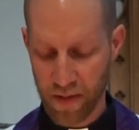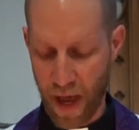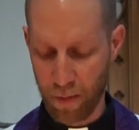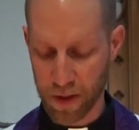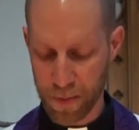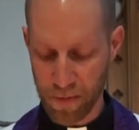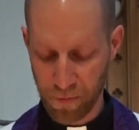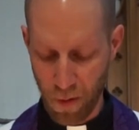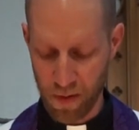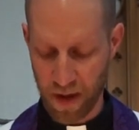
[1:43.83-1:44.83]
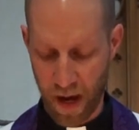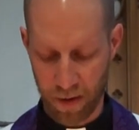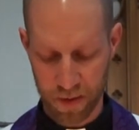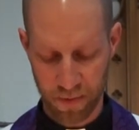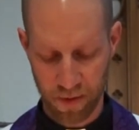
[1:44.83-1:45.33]
that was before the
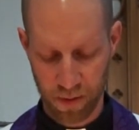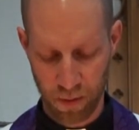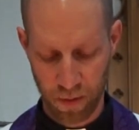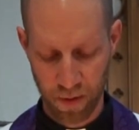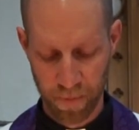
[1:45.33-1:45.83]
house of the Lord.